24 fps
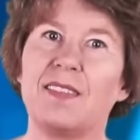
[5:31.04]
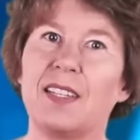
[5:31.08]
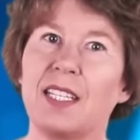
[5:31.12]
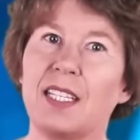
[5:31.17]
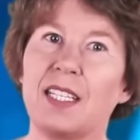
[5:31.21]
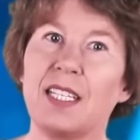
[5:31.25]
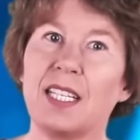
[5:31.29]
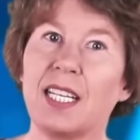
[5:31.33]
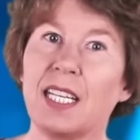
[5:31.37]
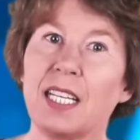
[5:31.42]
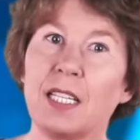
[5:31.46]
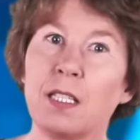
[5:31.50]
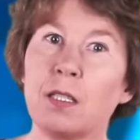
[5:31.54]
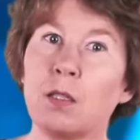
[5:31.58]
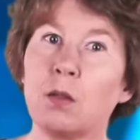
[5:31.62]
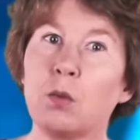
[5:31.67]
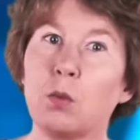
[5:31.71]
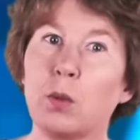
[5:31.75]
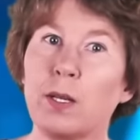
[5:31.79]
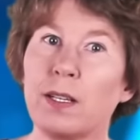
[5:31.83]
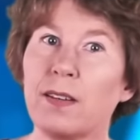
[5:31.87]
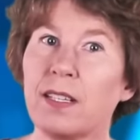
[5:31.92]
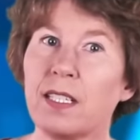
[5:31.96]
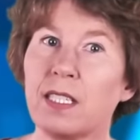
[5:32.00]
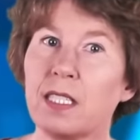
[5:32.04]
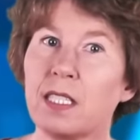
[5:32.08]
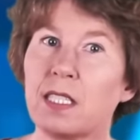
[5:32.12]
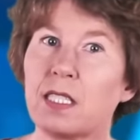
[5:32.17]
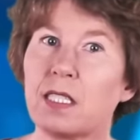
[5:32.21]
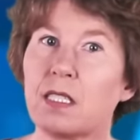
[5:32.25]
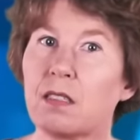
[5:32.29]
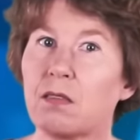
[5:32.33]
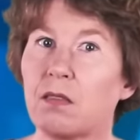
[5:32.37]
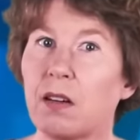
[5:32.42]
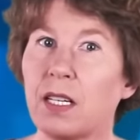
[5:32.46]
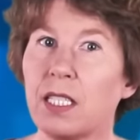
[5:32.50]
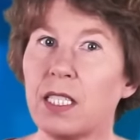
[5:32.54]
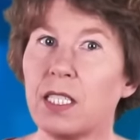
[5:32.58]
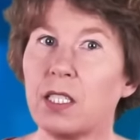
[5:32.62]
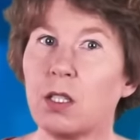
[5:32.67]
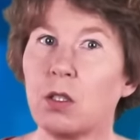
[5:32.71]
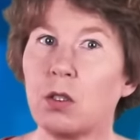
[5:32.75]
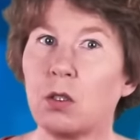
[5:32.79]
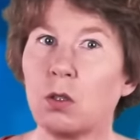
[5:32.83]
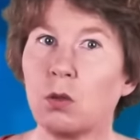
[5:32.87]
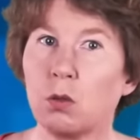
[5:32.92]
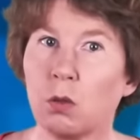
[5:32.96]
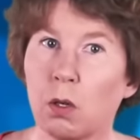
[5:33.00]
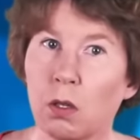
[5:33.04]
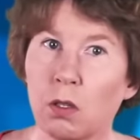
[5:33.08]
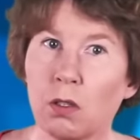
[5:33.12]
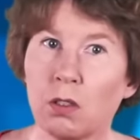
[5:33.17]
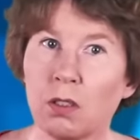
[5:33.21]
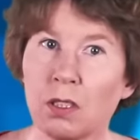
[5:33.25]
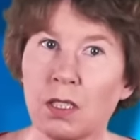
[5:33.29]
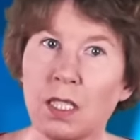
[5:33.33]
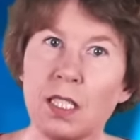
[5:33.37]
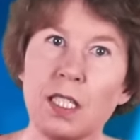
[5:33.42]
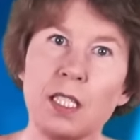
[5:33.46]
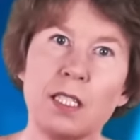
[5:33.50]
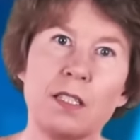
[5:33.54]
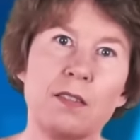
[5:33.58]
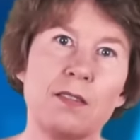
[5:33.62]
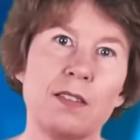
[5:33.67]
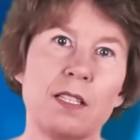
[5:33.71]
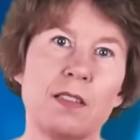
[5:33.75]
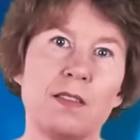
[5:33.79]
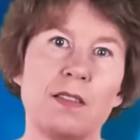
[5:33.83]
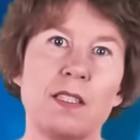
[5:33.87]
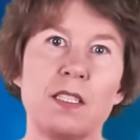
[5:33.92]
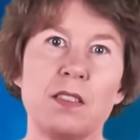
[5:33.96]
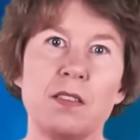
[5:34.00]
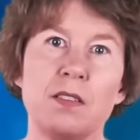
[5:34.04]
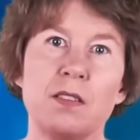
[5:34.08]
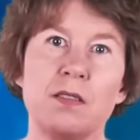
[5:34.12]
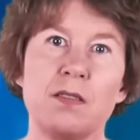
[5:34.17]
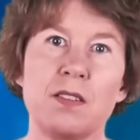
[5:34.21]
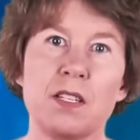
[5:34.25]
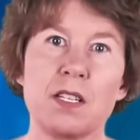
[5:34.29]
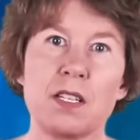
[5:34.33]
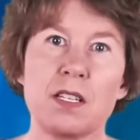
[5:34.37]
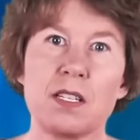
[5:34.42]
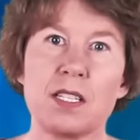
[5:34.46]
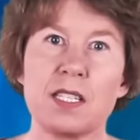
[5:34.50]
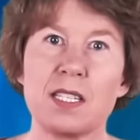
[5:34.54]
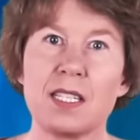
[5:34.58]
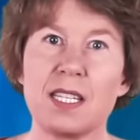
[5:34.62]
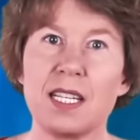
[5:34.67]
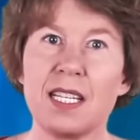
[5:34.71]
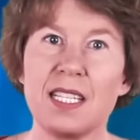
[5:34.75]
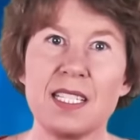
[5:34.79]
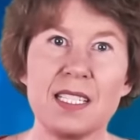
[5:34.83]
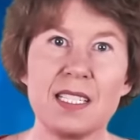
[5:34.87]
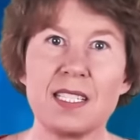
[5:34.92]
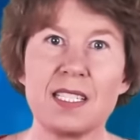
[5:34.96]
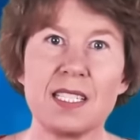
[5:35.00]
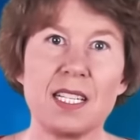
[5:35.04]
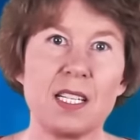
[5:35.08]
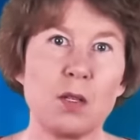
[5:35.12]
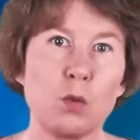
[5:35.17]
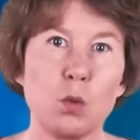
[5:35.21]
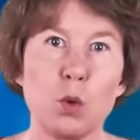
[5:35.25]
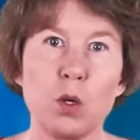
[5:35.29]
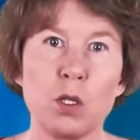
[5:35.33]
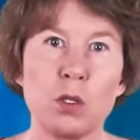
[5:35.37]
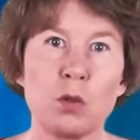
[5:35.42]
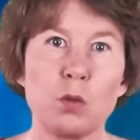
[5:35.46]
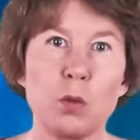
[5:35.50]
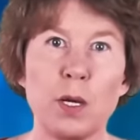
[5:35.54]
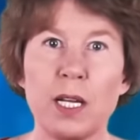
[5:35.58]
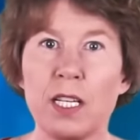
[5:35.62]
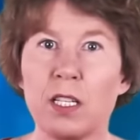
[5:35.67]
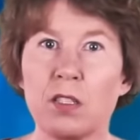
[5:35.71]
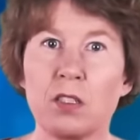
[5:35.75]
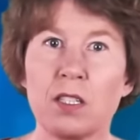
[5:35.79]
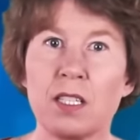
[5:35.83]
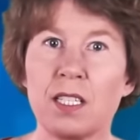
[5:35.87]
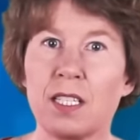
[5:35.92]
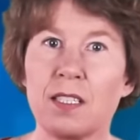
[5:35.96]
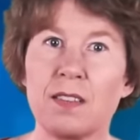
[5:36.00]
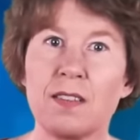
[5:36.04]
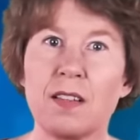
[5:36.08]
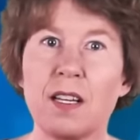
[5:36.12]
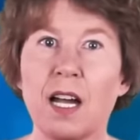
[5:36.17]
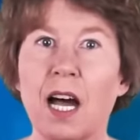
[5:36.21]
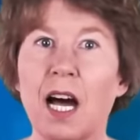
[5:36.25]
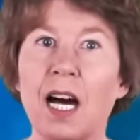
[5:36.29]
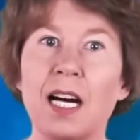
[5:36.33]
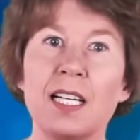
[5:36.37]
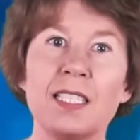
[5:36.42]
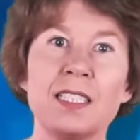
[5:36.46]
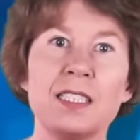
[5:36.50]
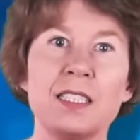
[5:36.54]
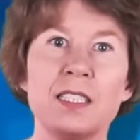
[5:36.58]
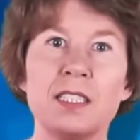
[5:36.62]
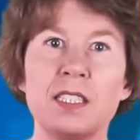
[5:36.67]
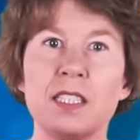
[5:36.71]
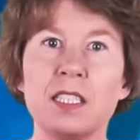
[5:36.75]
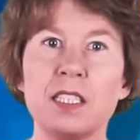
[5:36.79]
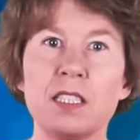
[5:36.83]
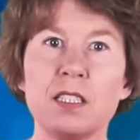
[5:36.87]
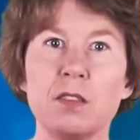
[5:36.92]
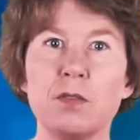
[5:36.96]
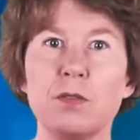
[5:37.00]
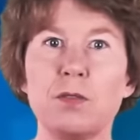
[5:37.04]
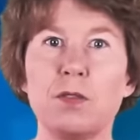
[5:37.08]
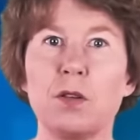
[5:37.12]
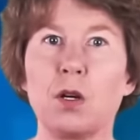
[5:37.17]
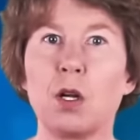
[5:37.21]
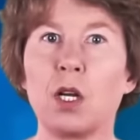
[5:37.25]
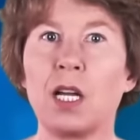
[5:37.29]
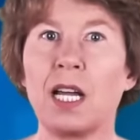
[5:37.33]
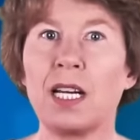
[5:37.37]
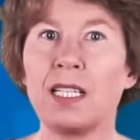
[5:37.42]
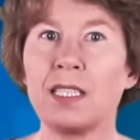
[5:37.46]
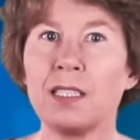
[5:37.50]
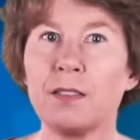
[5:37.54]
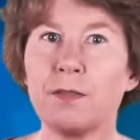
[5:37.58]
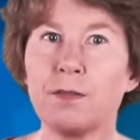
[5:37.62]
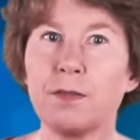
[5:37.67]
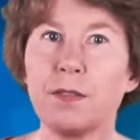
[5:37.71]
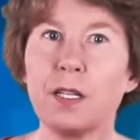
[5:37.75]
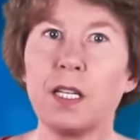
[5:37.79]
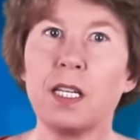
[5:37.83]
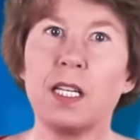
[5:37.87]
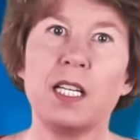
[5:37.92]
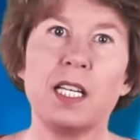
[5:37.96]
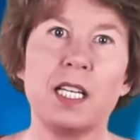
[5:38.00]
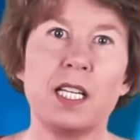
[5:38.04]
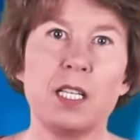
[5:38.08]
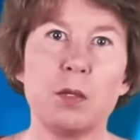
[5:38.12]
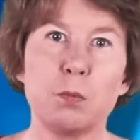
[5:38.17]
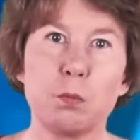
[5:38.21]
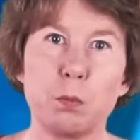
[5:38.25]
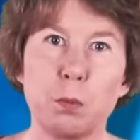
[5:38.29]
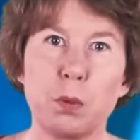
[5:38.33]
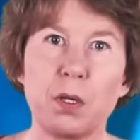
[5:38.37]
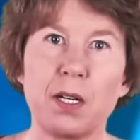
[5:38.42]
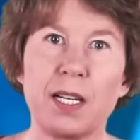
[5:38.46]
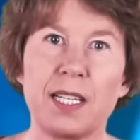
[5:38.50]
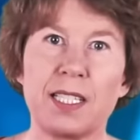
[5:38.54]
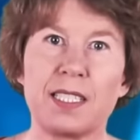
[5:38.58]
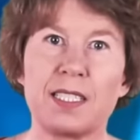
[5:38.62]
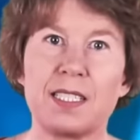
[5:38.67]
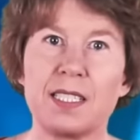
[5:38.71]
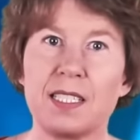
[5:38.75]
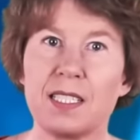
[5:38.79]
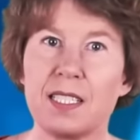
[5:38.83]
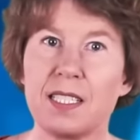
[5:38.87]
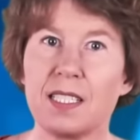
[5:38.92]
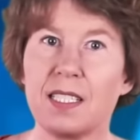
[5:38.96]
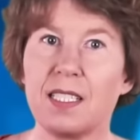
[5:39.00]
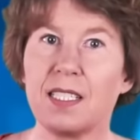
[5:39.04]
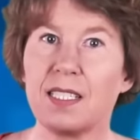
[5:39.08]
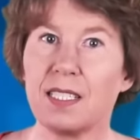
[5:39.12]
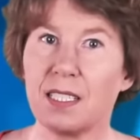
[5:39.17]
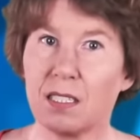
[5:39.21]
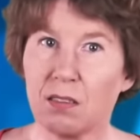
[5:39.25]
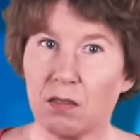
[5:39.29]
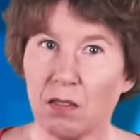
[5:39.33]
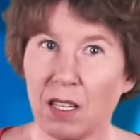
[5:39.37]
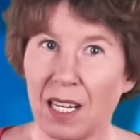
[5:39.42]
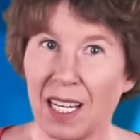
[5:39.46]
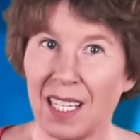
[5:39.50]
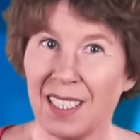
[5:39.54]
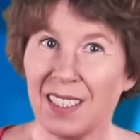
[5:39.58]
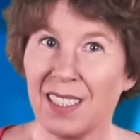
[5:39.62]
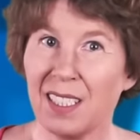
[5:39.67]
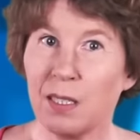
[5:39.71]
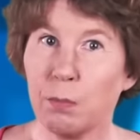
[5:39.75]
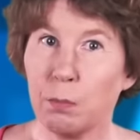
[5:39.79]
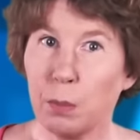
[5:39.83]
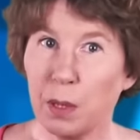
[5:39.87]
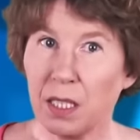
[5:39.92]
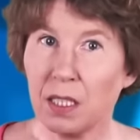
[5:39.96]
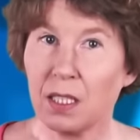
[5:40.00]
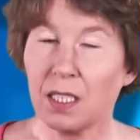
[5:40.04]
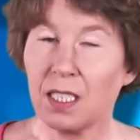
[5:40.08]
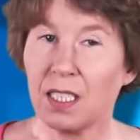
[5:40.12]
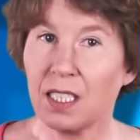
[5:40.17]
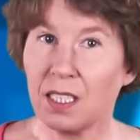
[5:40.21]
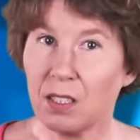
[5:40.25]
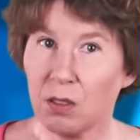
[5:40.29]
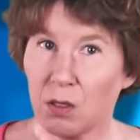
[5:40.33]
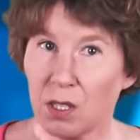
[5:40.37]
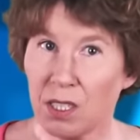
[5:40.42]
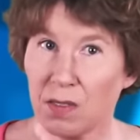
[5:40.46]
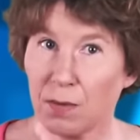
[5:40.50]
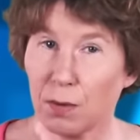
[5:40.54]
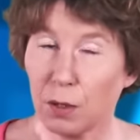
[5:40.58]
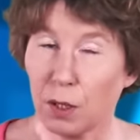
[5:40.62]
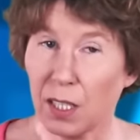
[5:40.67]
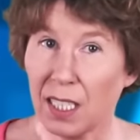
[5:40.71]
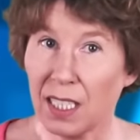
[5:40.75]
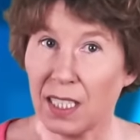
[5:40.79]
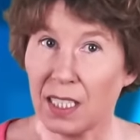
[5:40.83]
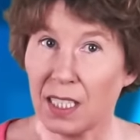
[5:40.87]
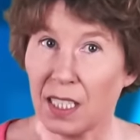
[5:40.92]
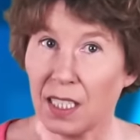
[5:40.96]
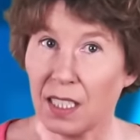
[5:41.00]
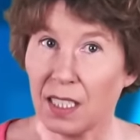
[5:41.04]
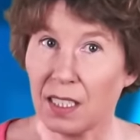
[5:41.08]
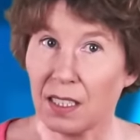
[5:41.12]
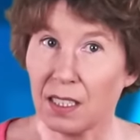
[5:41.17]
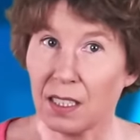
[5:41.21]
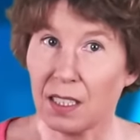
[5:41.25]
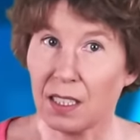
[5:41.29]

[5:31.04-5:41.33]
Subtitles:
Then again, whether it's right or wrong that the universe is in one way or another ideal for life, in practice it's rarely been a useful idea.